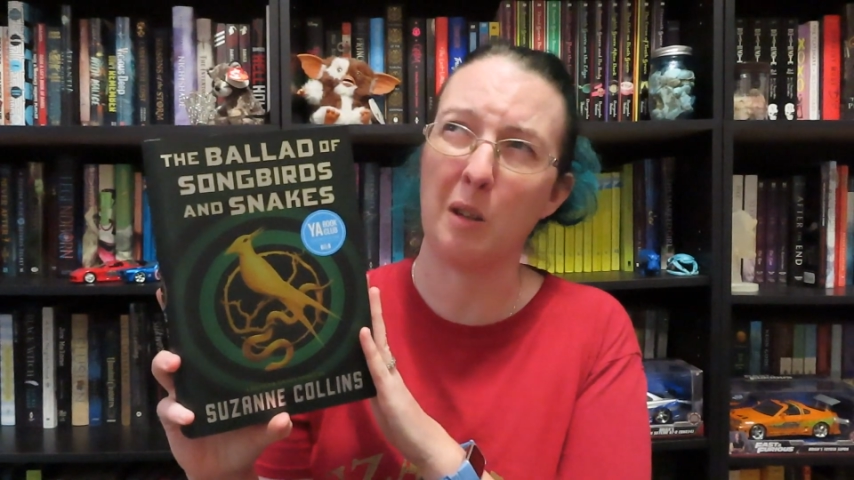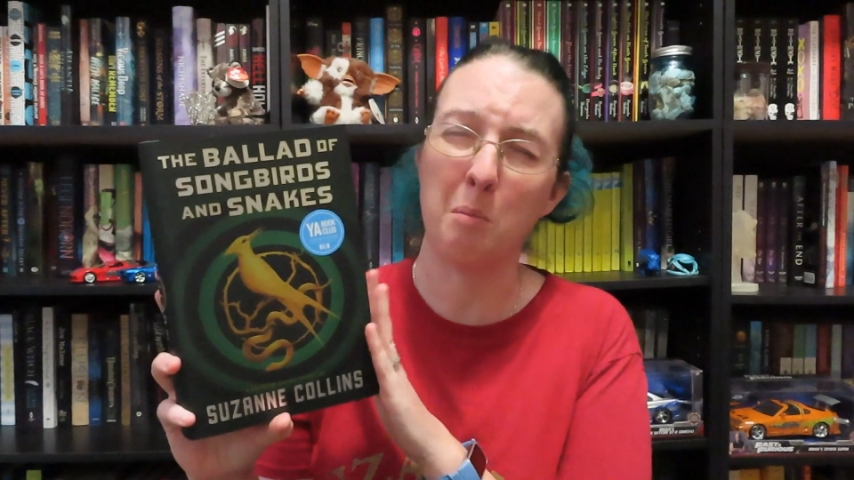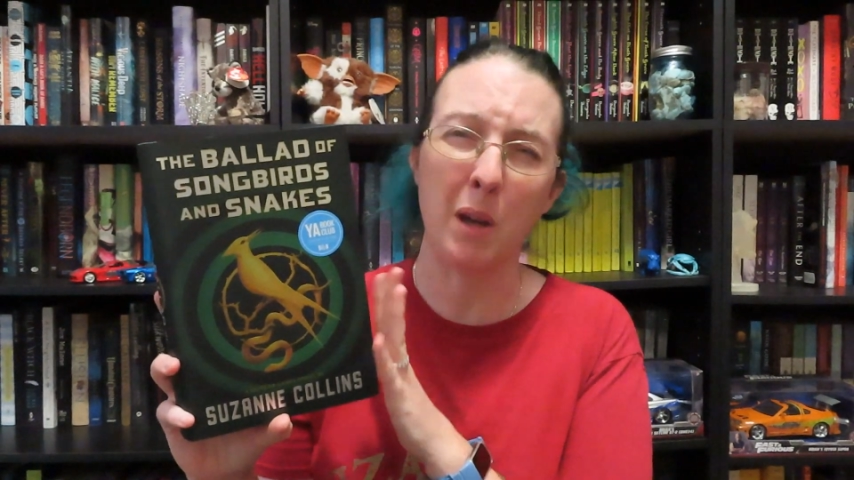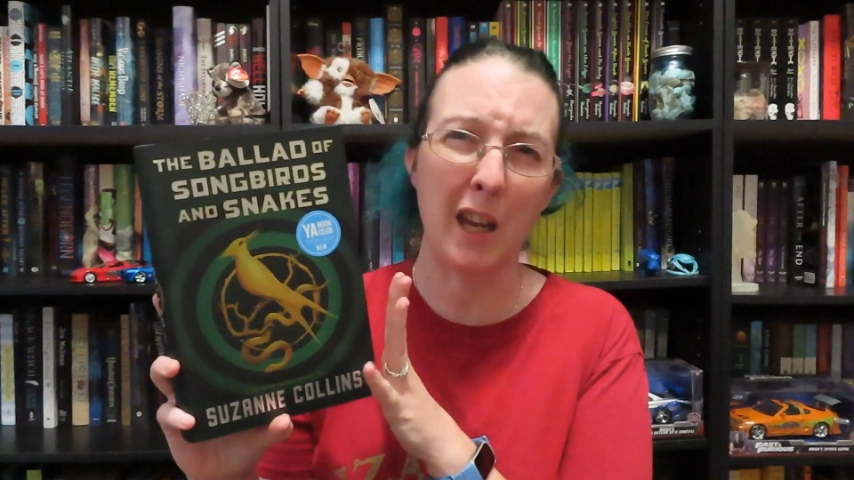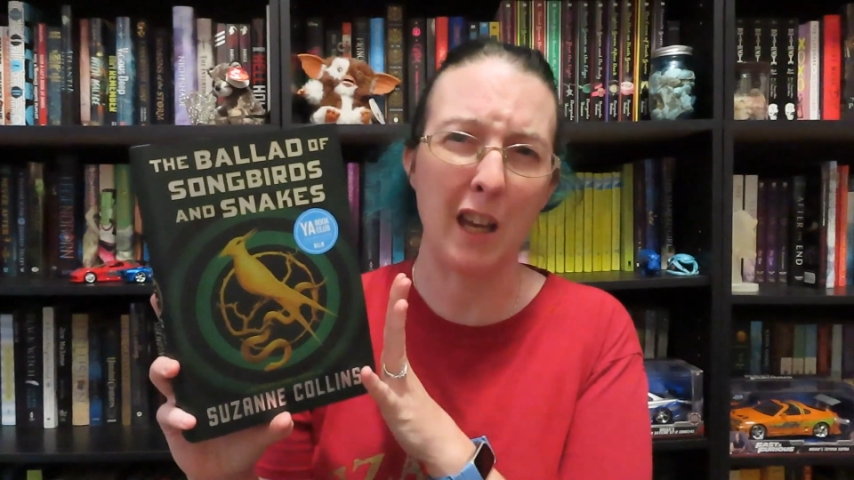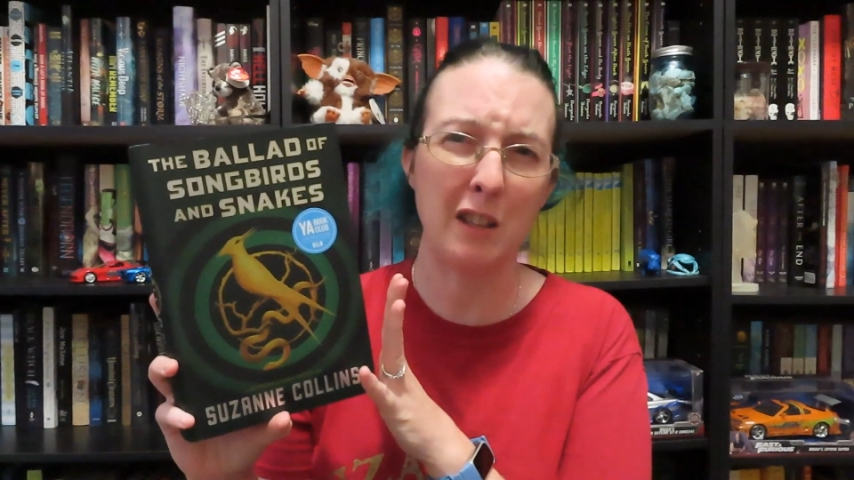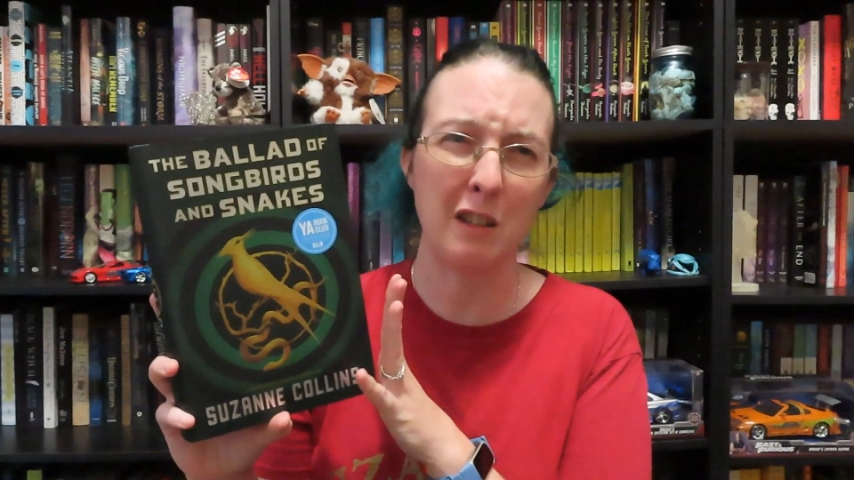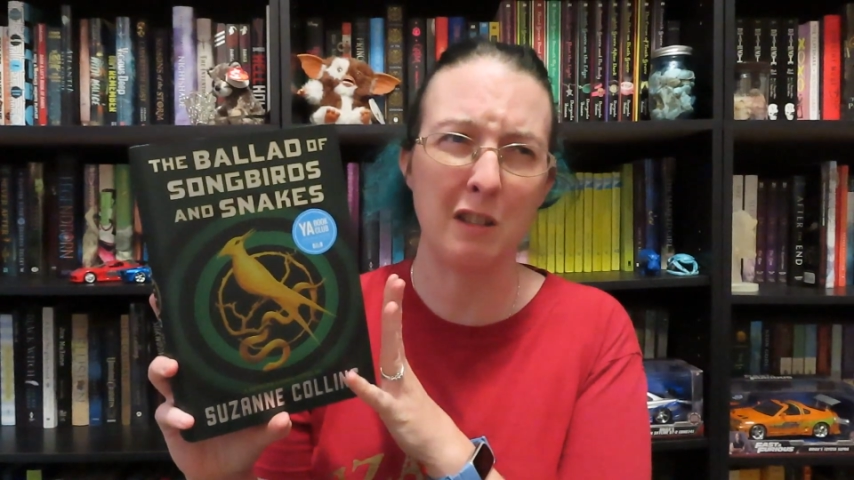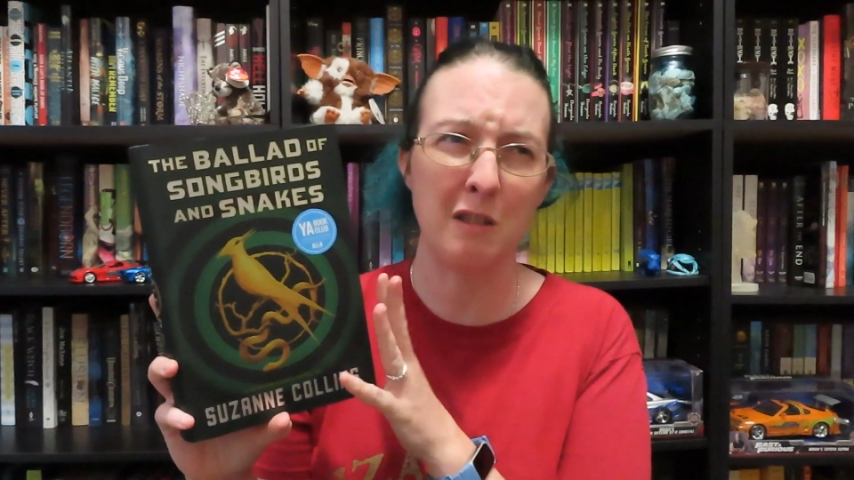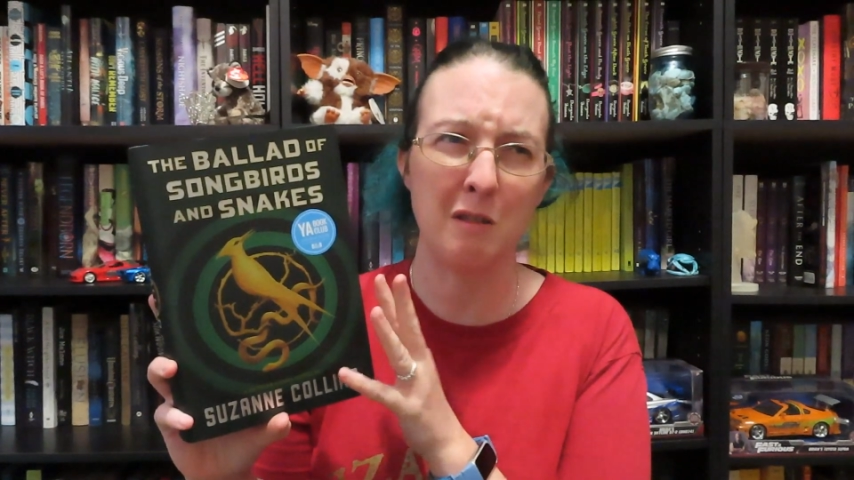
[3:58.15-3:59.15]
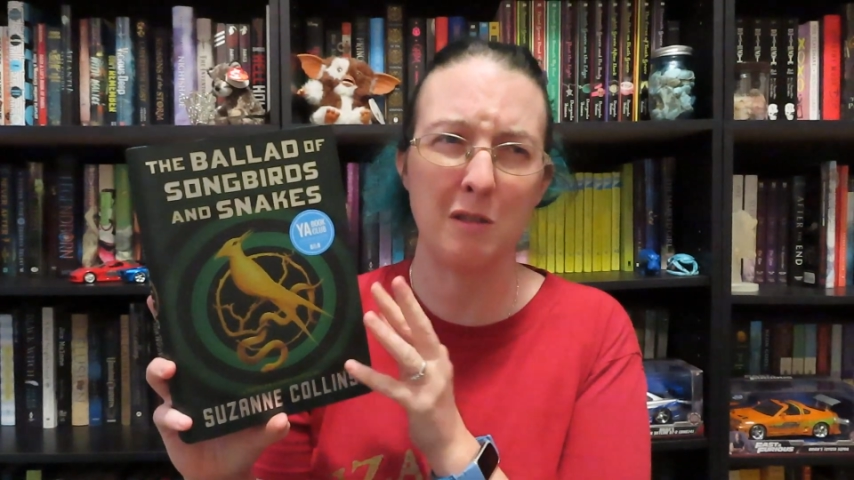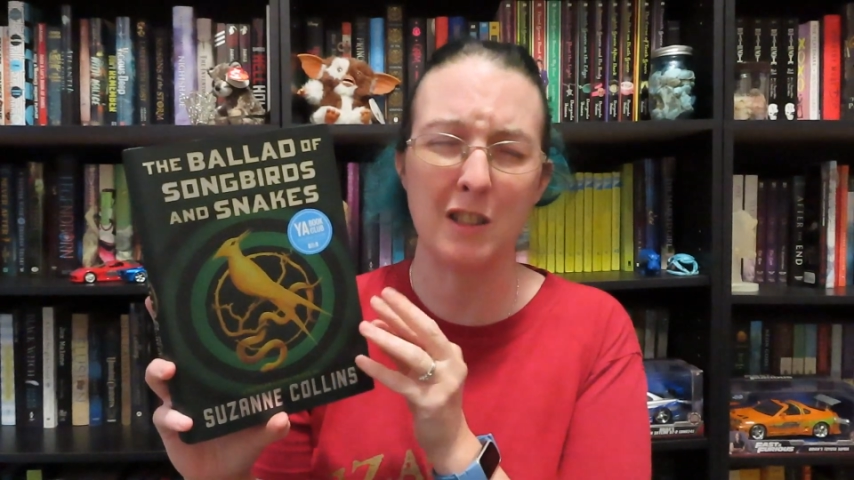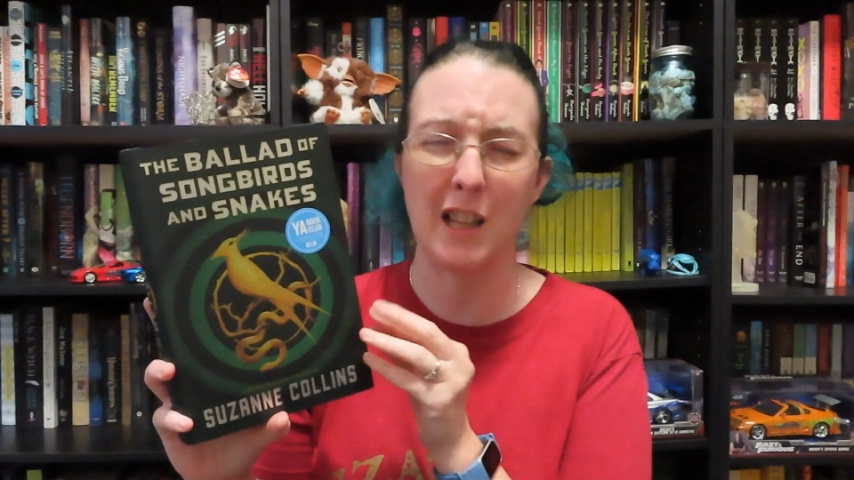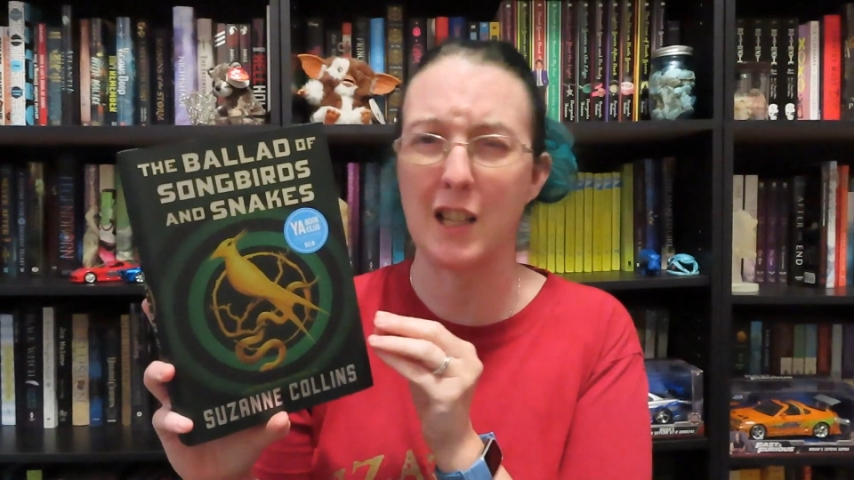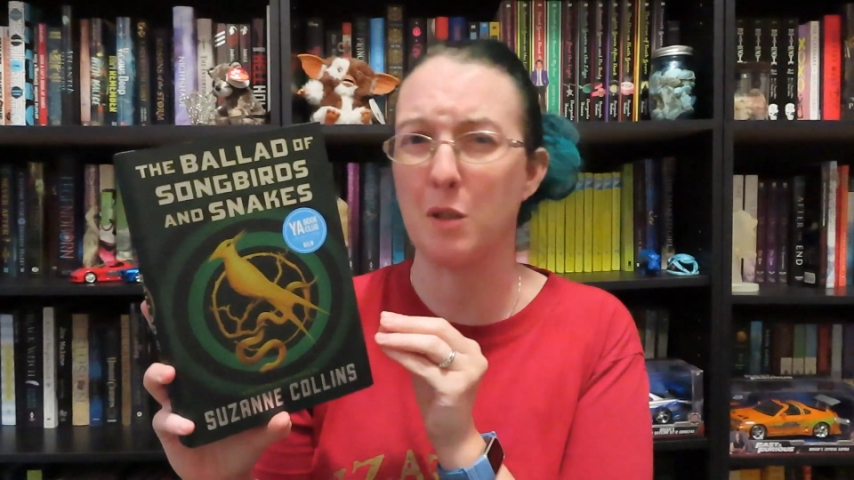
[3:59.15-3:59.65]
companion
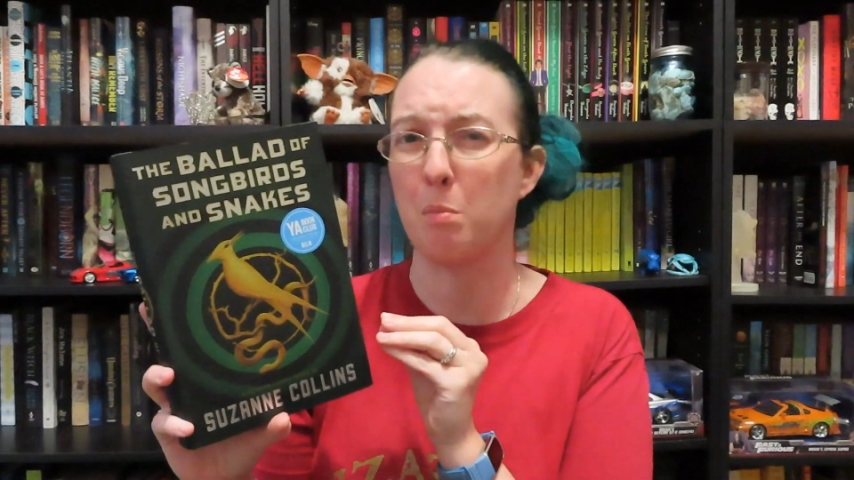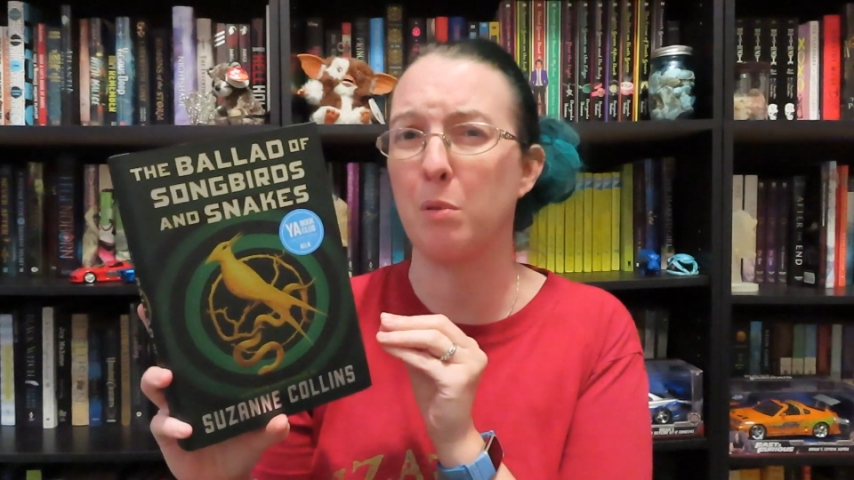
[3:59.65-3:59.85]
slash